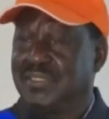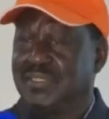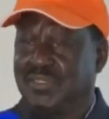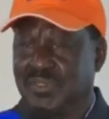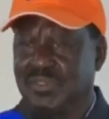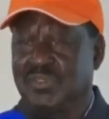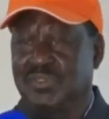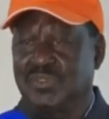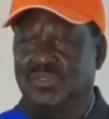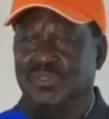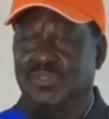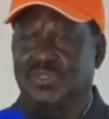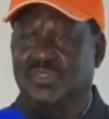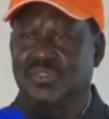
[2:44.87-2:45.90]

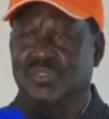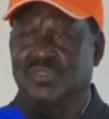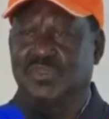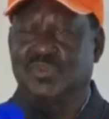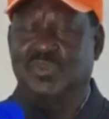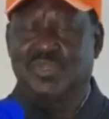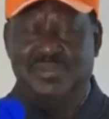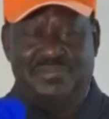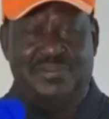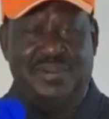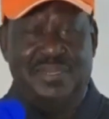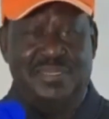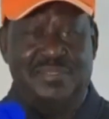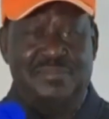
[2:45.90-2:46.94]
to
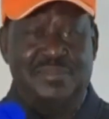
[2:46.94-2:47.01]
qualify.